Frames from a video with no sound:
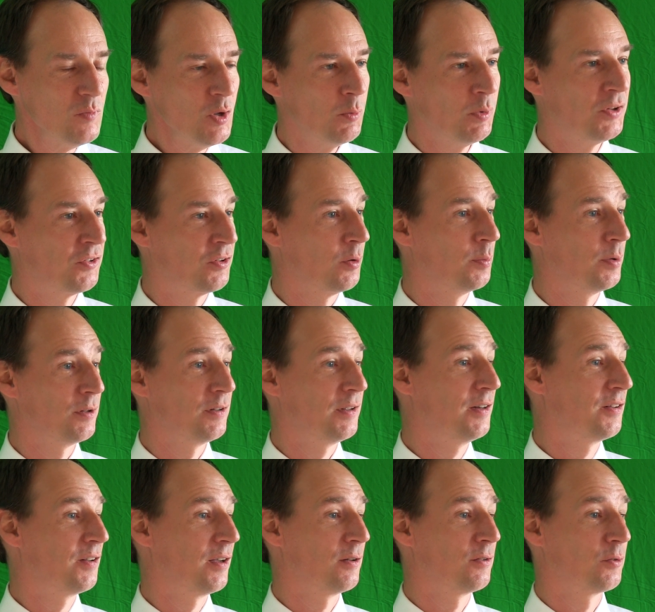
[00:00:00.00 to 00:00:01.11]
We still build
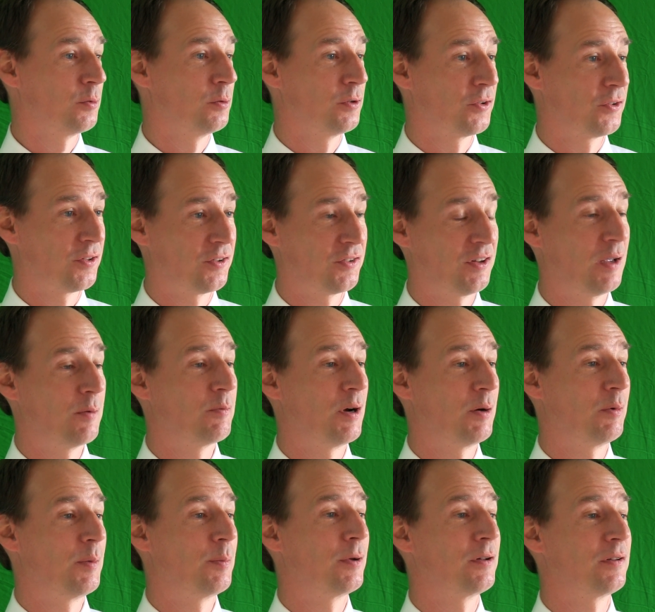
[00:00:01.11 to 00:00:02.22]
ETL tools the same way
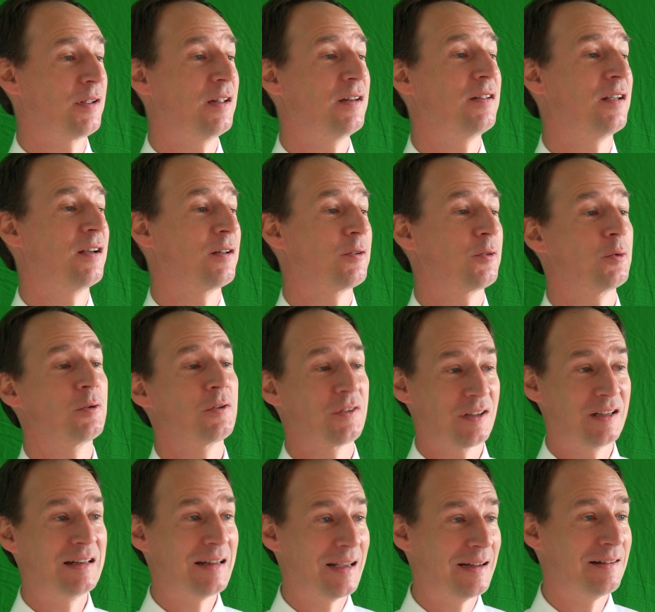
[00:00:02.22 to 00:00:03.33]
we built ETL tools
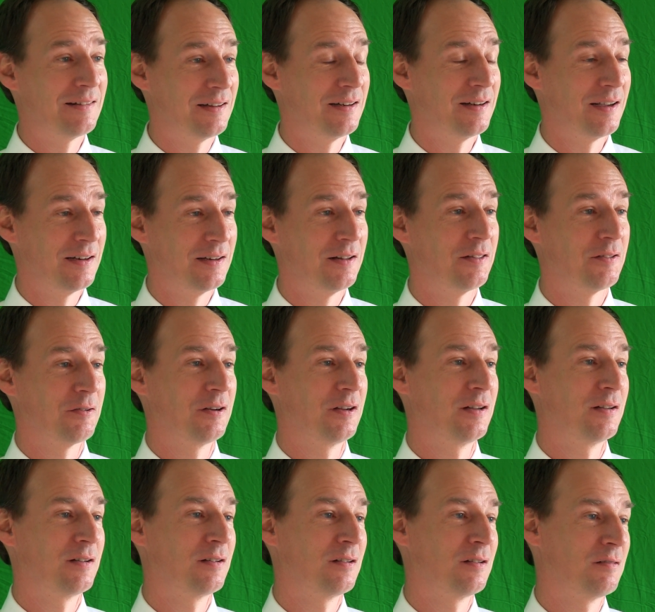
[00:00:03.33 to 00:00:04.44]
in 1993.
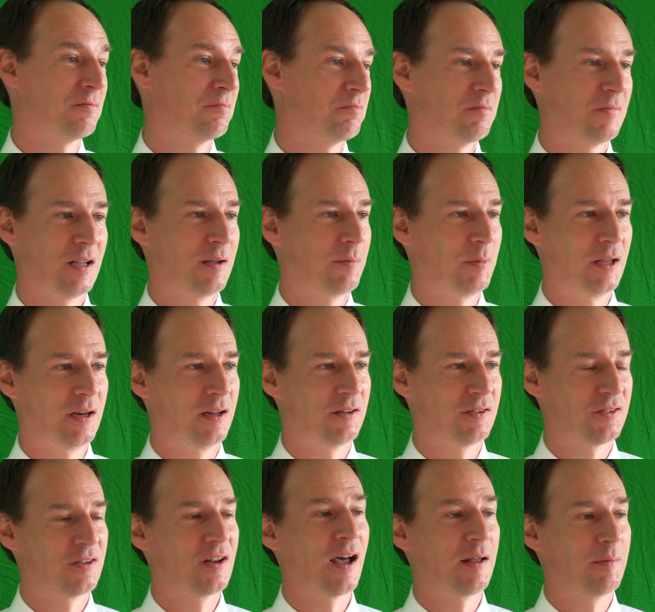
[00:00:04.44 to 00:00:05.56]
I mean,
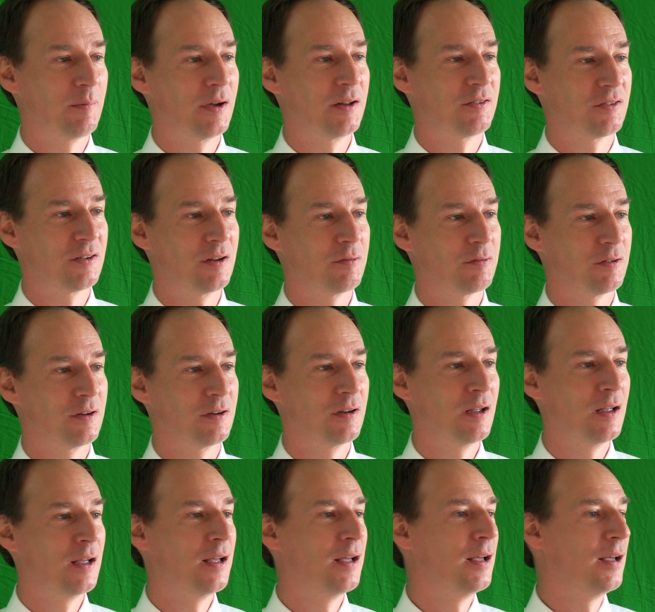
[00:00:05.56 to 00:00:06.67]
it's not much different.
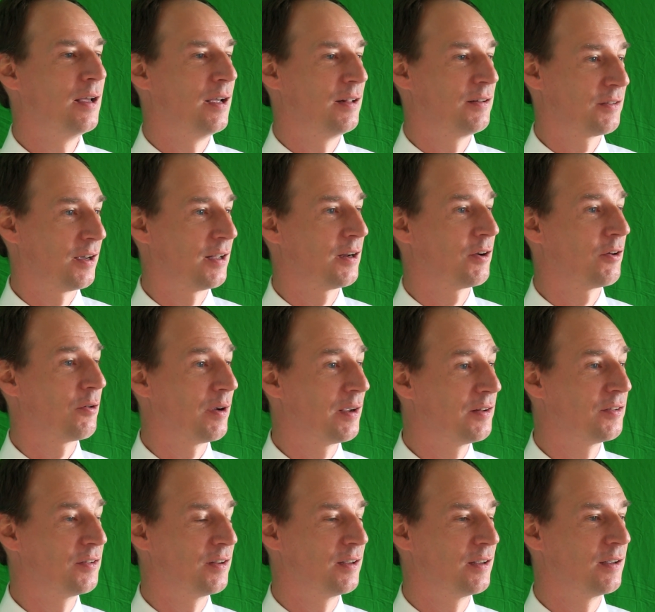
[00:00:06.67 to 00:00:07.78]
It's kind of
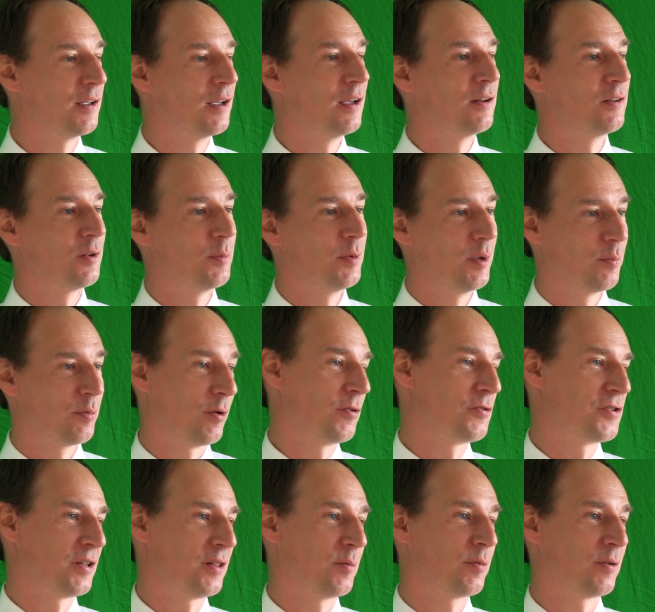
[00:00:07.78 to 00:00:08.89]
crazy to be
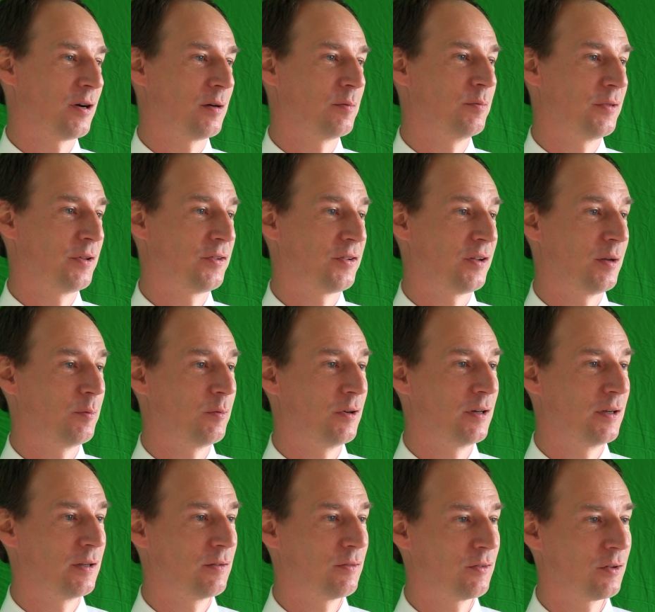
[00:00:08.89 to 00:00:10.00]
approaching the problem the same way.
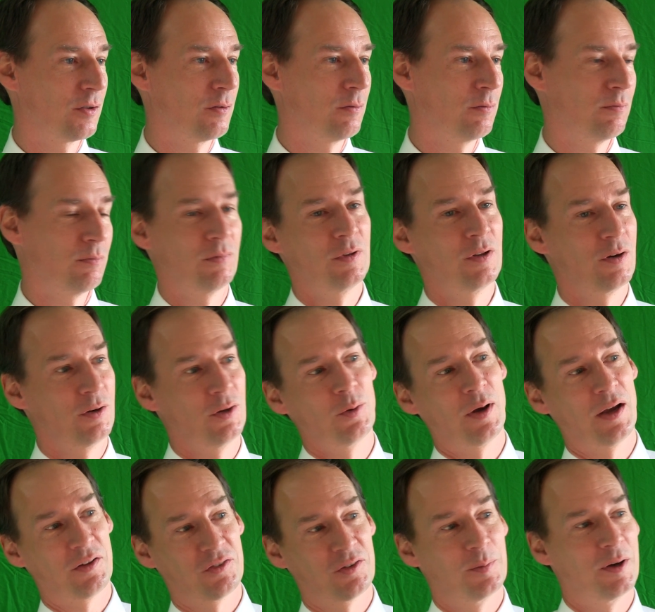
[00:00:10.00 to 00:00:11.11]
So, you know, you
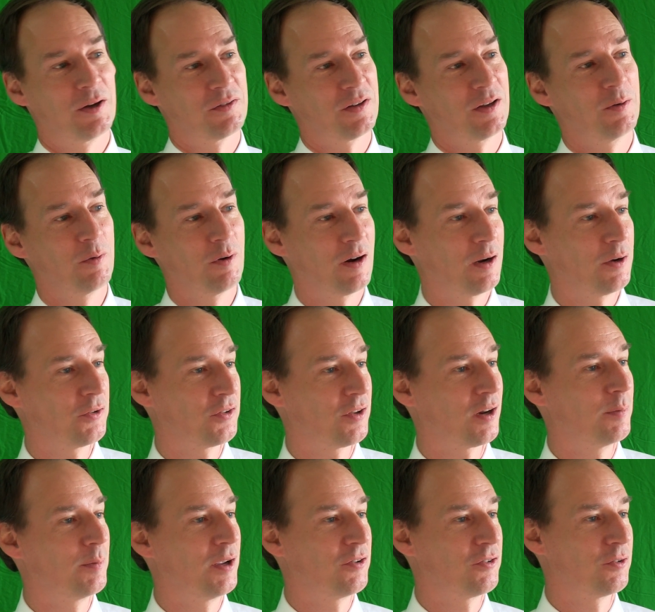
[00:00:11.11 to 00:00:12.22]
asked about data warehouse
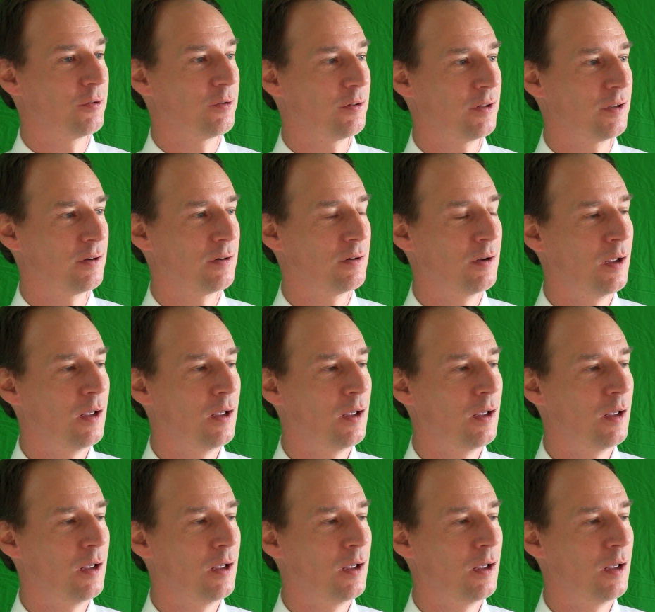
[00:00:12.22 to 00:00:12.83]
automation earlier.